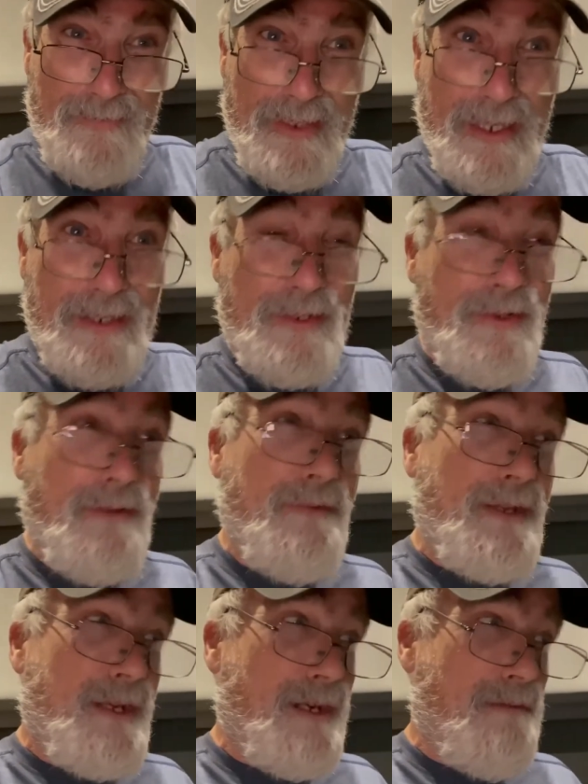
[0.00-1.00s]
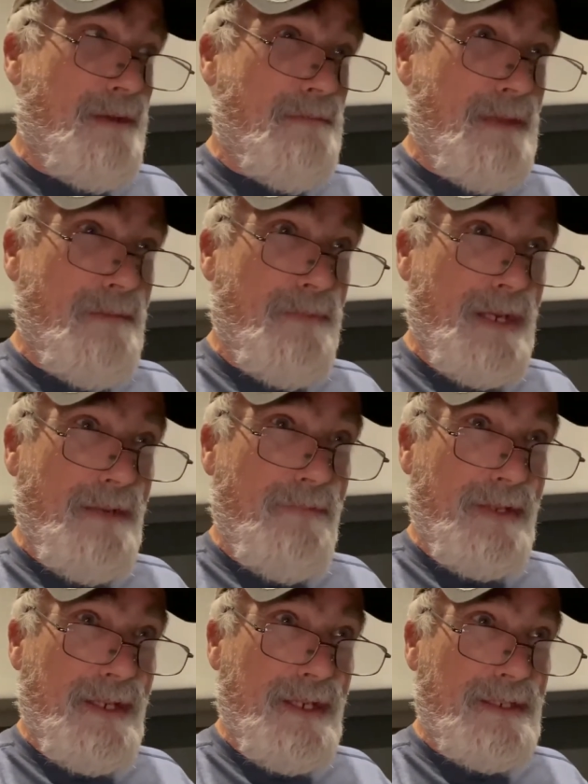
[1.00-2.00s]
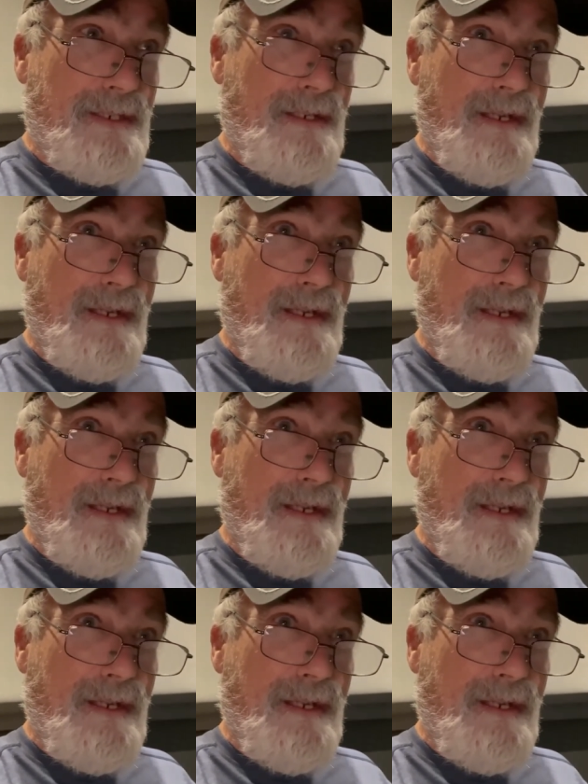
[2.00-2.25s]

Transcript: and I don't even care about my paid vacation.